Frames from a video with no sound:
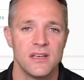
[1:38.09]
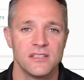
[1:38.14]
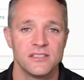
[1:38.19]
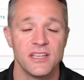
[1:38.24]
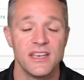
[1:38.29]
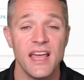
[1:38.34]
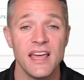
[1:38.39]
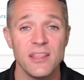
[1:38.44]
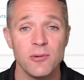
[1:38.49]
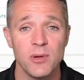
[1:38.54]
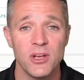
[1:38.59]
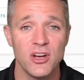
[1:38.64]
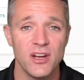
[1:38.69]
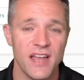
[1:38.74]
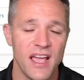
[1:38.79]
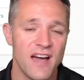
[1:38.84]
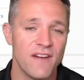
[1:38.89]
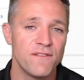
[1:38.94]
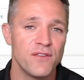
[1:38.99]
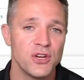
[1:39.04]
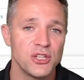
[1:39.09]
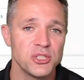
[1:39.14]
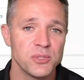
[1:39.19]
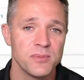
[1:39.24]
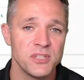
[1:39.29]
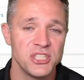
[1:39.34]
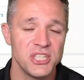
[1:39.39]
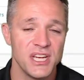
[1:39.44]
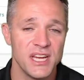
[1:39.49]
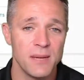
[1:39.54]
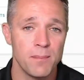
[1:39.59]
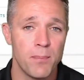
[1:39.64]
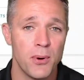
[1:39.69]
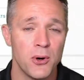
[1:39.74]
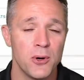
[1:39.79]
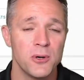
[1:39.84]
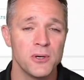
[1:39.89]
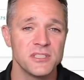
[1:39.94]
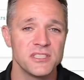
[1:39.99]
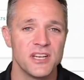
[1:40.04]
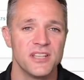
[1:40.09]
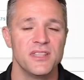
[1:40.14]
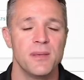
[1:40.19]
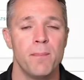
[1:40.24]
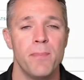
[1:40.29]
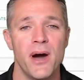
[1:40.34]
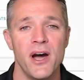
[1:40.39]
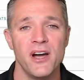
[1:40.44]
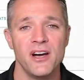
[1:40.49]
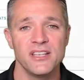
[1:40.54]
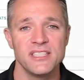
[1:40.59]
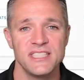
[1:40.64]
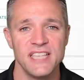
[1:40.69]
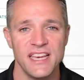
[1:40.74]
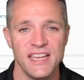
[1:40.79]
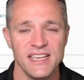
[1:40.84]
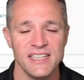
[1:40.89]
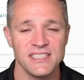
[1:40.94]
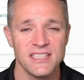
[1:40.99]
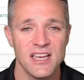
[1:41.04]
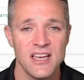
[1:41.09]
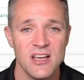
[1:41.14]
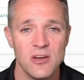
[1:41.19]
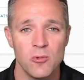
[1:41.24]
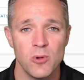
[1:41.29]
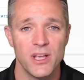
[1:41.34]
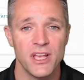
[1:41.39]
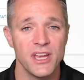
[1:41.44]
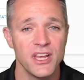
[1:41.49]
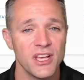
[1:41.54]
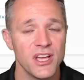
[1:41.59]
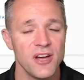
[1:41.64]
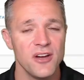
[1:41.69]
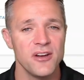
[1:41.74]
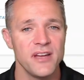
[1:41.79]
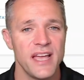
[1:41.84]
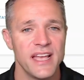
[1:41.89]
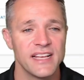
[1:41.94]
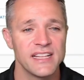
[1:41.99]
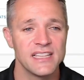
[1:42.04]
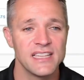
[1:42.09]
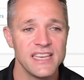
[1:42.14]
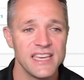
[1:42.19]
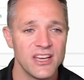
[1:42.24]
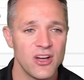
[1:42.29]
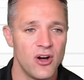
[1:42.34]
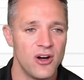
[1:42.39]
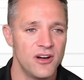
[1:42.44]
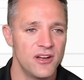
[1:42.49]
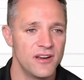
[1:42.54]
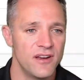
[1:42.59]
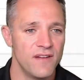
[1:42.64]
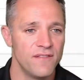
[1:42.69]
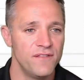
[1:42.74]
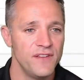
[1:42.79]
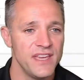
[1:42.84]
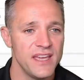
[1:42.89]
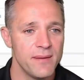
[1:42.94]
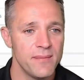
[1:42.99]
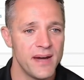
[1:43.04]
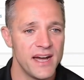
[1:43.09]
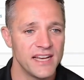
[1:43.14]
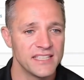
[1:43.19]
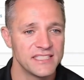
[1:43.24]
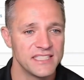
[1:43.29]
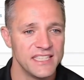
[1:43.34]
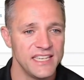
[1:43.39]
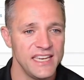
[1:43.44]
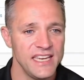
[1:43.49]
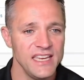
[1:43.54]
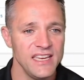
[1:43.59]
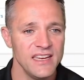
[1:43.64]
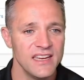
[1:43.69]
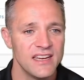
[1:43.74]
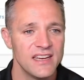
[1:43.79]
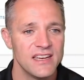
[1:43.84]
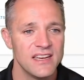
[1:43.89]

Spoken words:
So now that we've got our virtual machine paused on the BIOS settings, we're going to go and click on VMRC.